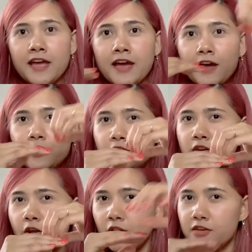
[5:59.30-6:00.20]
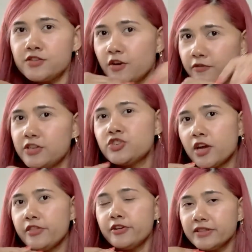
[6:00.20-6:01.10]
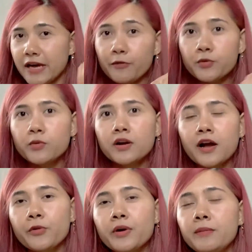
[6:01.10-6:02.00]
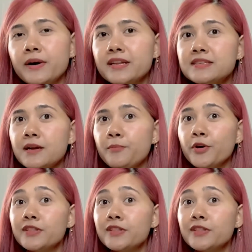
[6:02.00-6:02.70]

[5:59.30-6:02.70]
knowledge of each other that would work out well but at some point